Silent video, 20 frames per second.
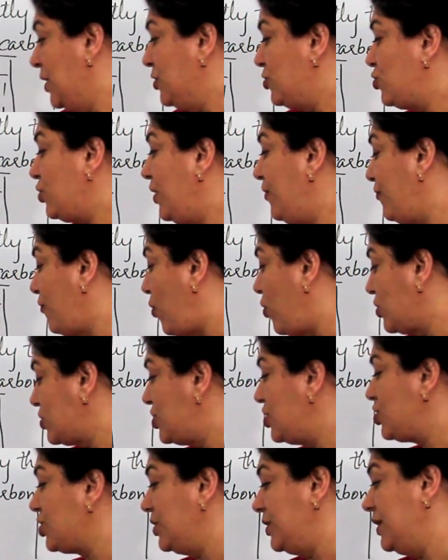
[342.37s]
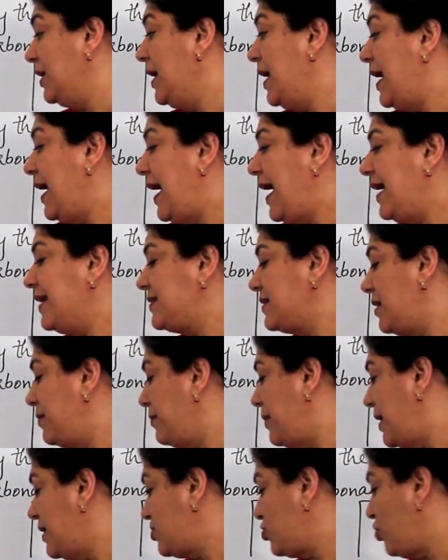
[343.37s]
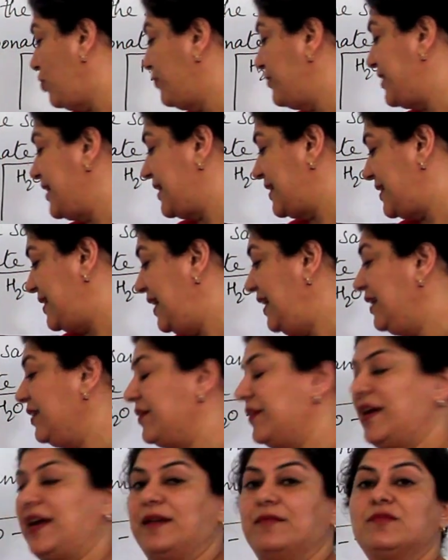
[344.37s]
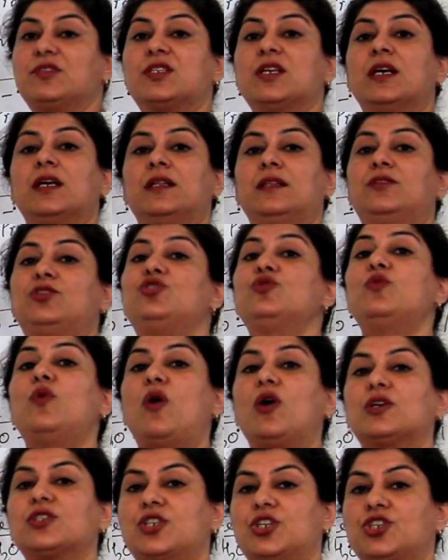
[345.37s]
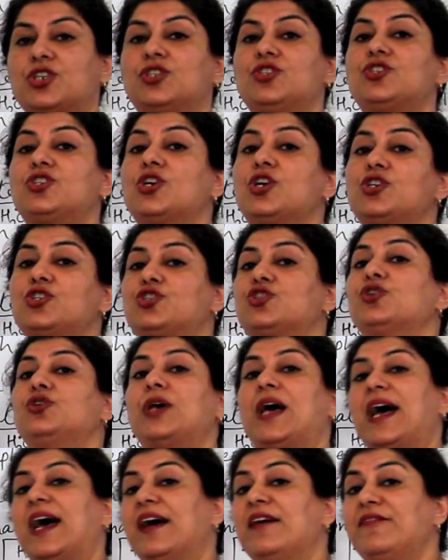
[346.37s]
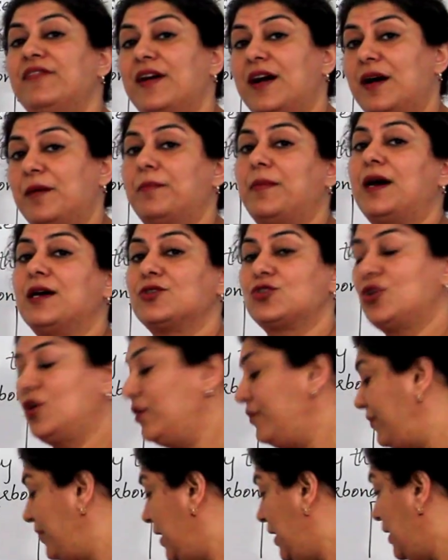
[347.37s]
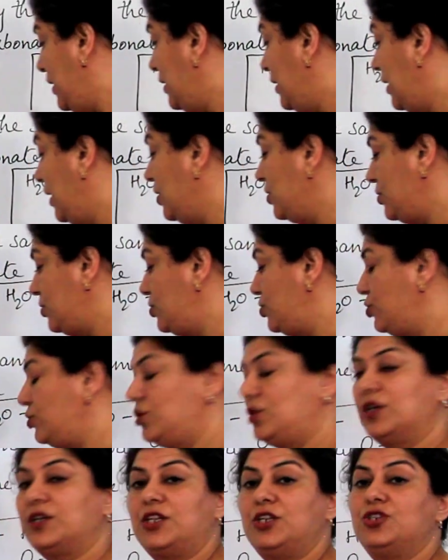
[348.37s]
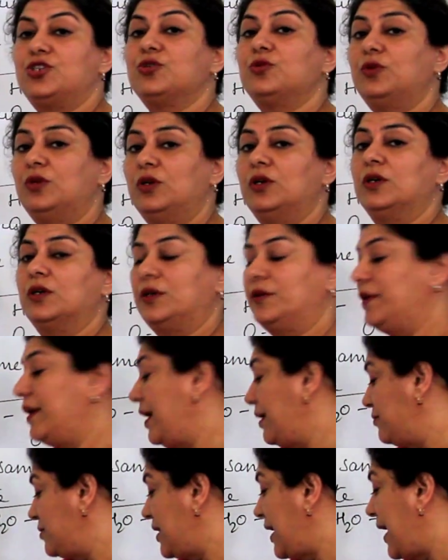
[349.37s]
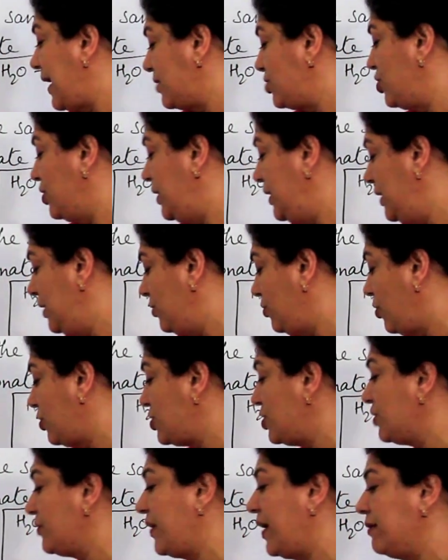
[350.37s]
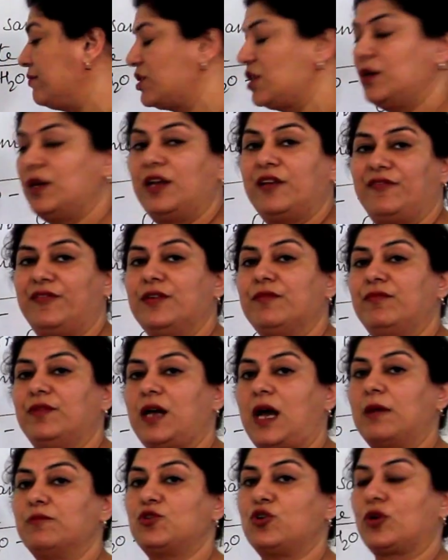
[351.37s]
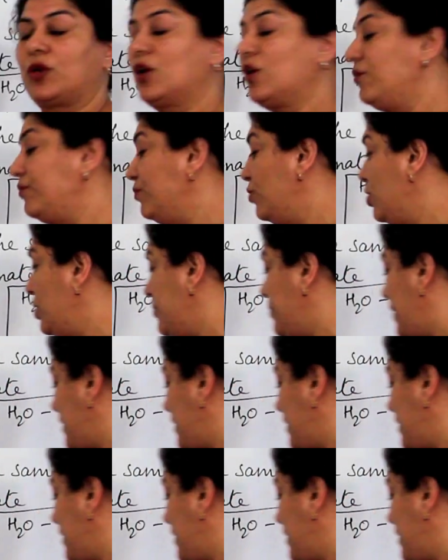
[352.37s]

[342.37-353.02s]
So if oxygen has a mass of 16 grams, two oxygens should have a mass of 32 grams, actually not in grams, if I'm talking of molar